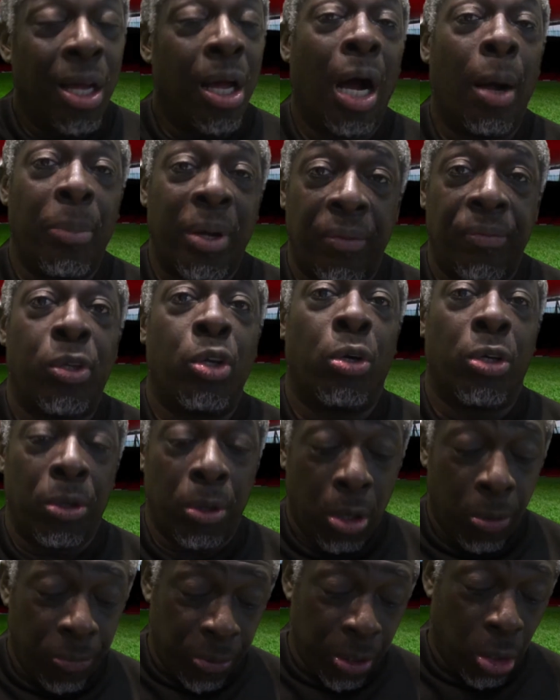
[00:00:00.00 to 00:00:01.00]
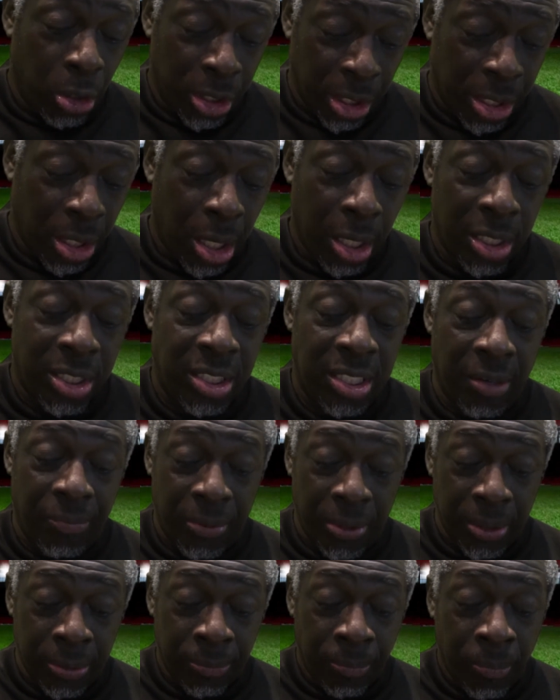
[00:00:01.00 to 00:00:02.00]
I'm giving Odegaard a
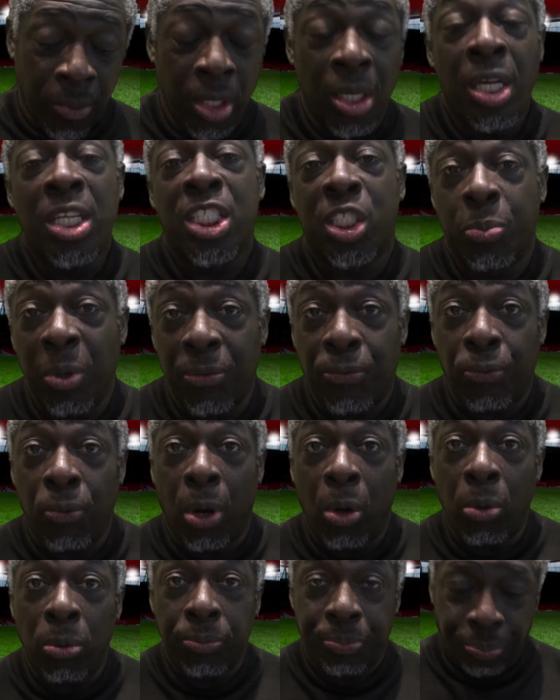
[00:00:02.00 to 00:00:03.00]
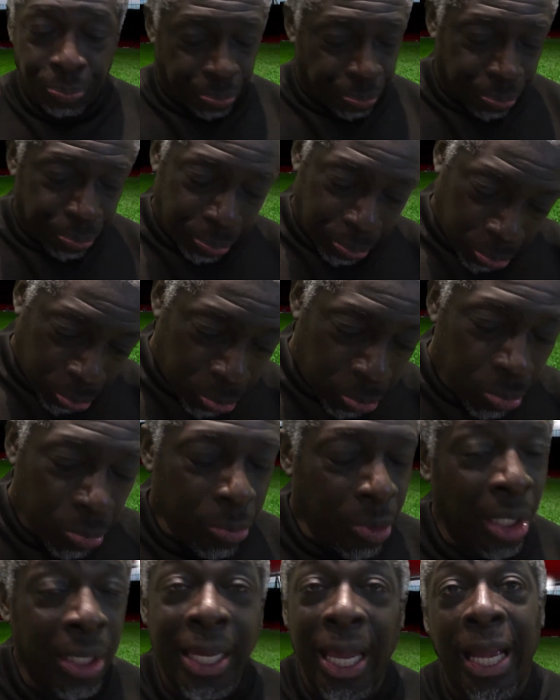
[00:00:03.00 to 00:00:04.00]
7. Smith Rowe,
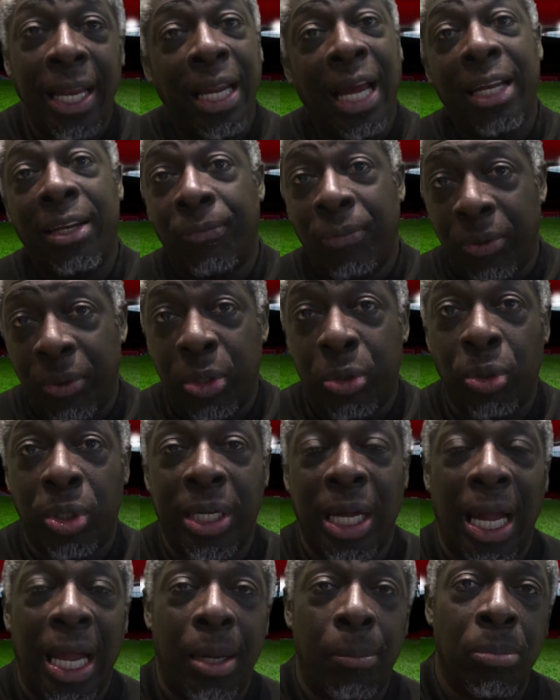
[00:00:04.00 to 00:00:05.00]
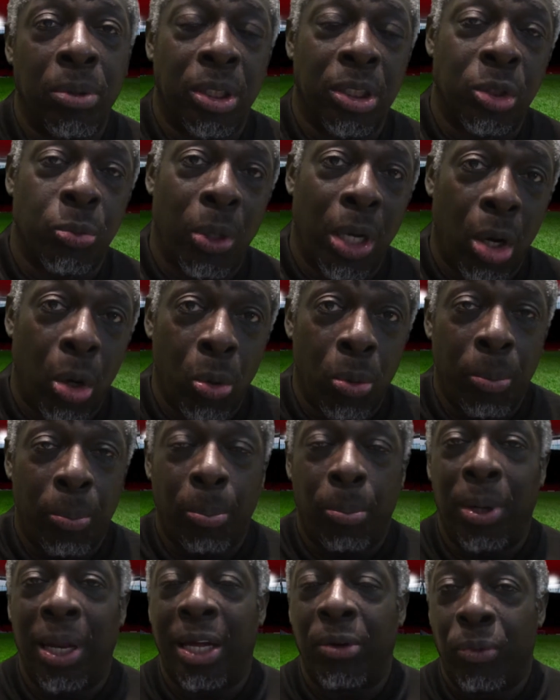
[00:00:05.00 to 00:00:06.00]
again, had a very good game as well,
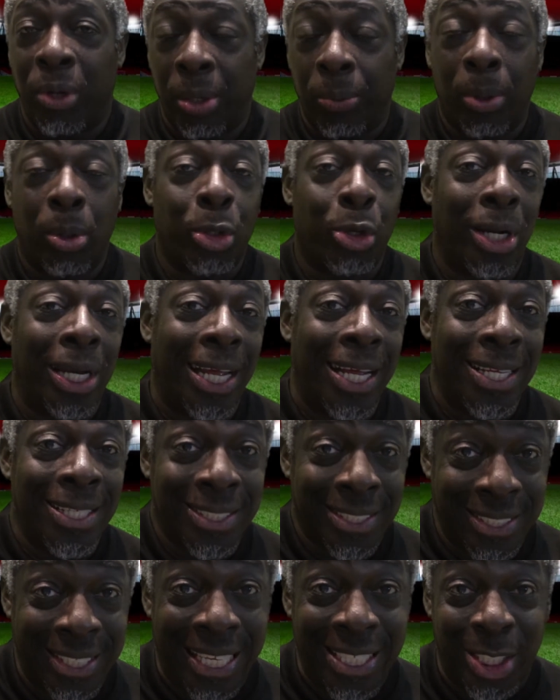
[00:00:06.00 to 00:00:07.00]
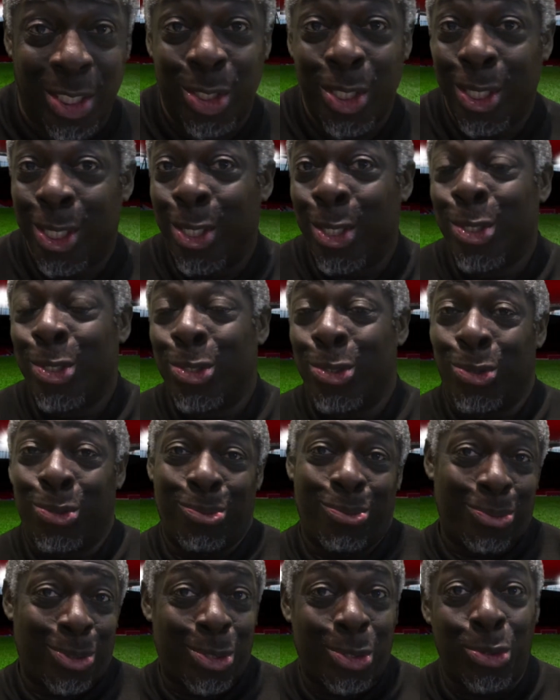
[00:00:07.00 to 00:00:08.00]
played really well, got the assist,
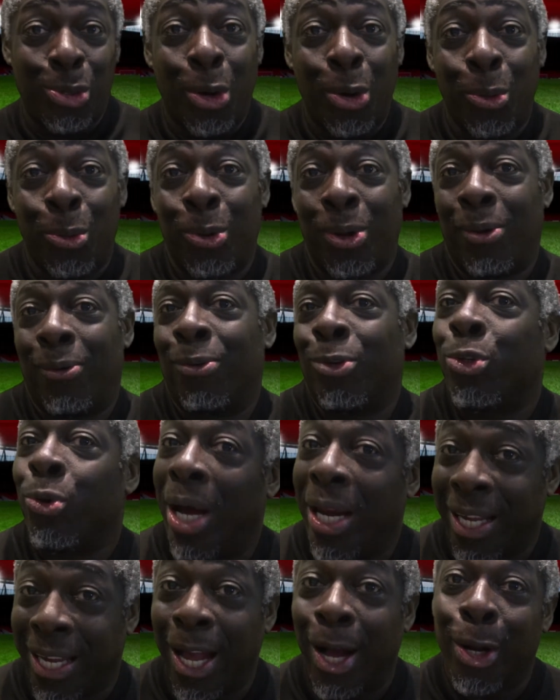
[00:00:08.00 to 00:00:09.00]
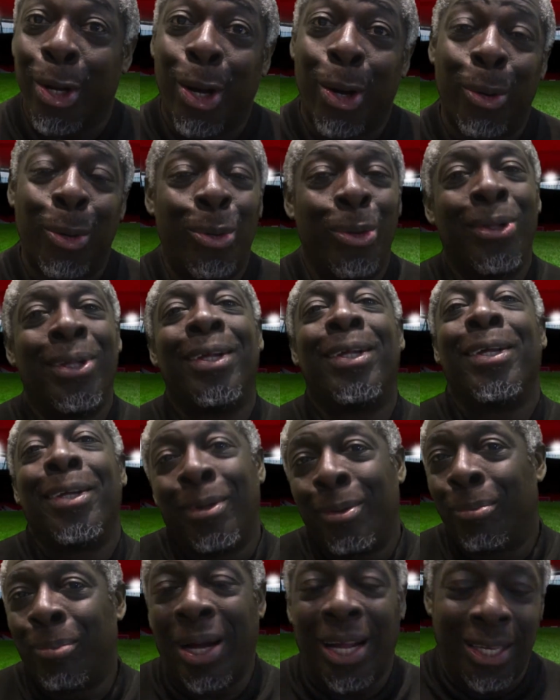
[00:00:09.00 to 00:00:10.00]
stroke, trying to get a goal.
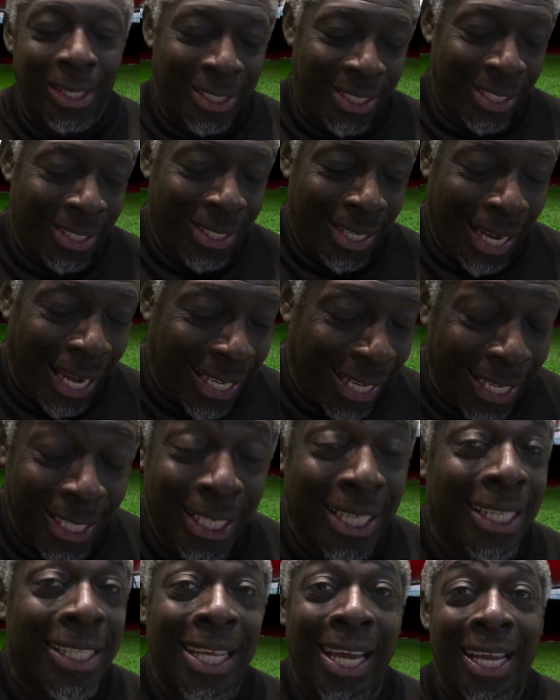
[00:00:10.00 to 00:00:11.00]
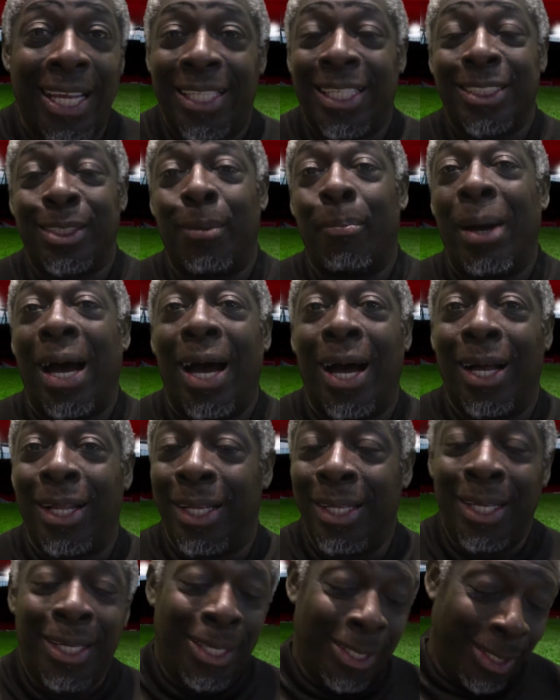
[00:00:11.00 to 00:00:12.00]
But listen, at the end of the day, it doesn't
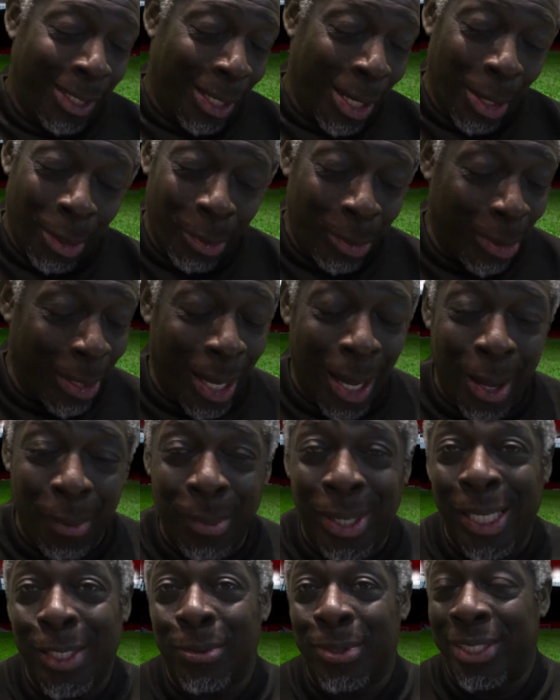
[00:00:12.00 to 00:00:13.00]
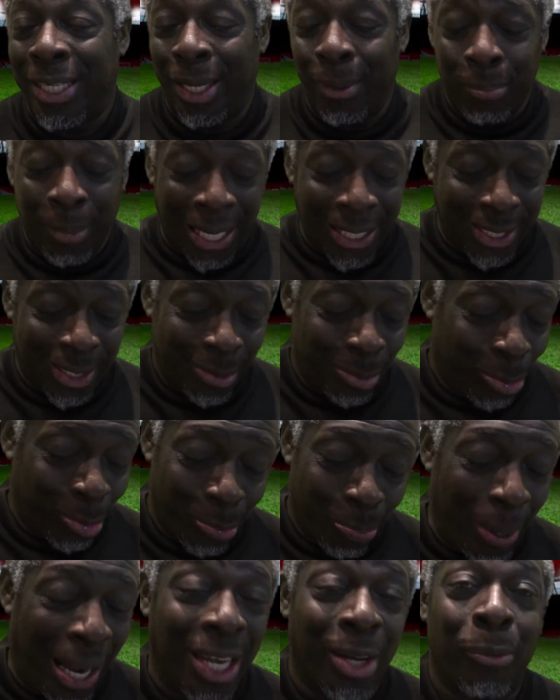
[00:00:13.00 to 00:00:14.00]
matter. You know, his teammates were
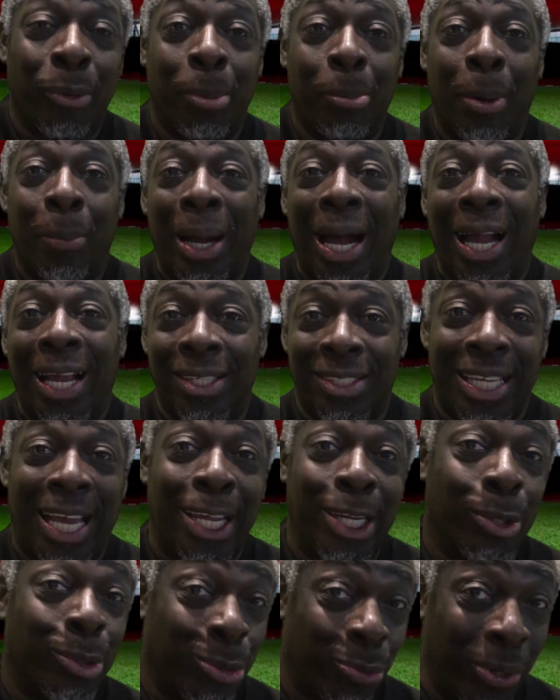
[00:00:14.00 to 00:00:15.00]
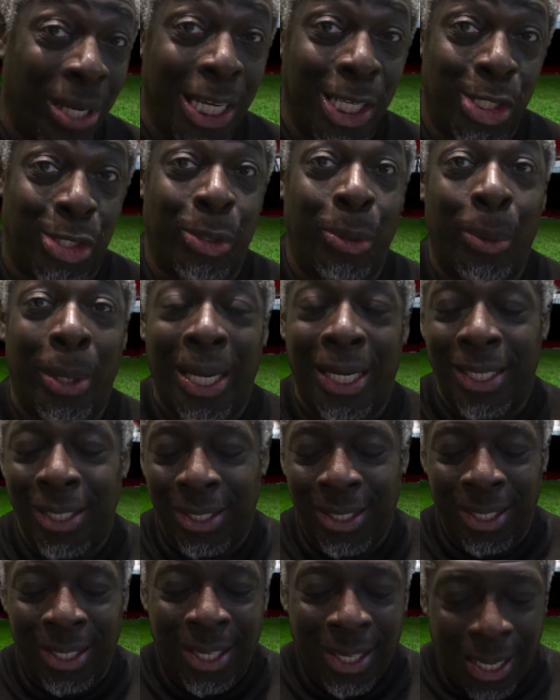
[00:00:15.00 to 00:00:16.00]
bantering him about it, saying he was really shooting.
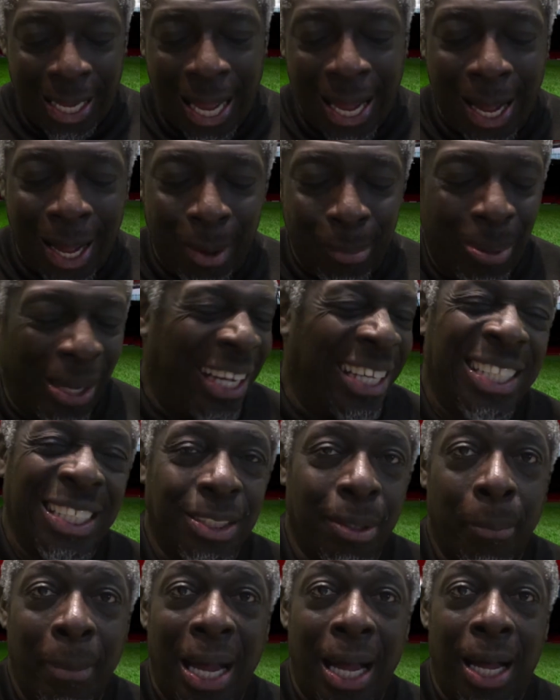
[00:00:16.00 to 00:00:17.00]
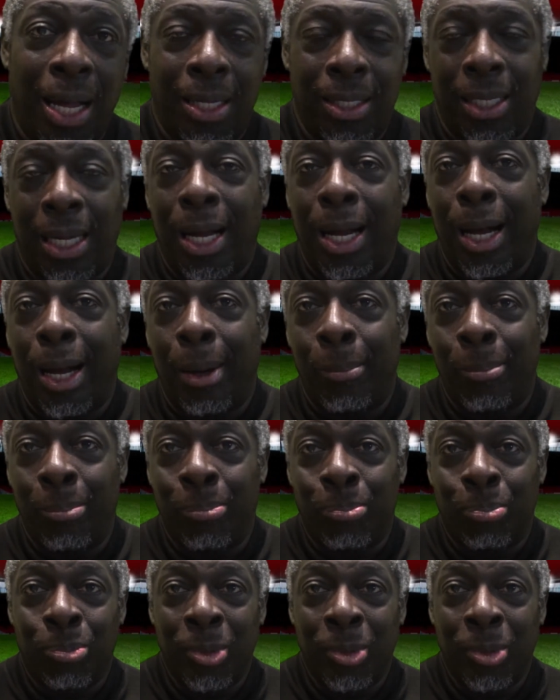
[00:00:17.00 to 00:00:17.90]
But it doesn't matter.